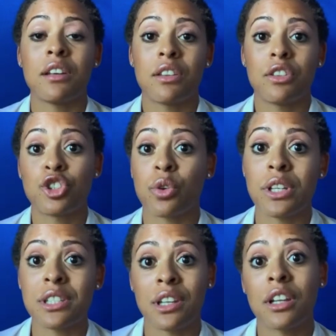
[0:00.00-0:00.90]
the
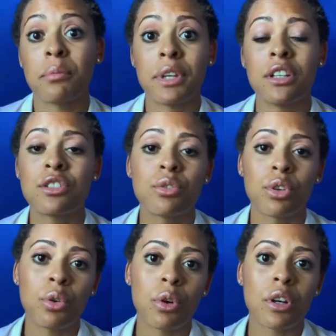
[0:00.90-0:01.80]
choice and committed to the
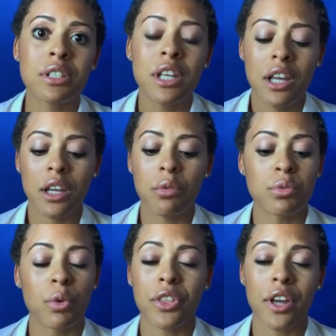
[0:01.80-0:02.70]
course. It was
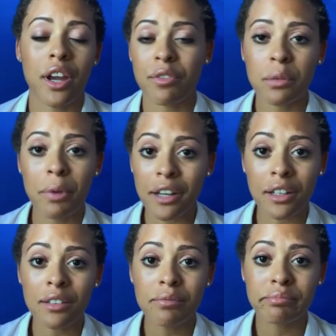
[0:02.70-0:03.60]
worth every penny.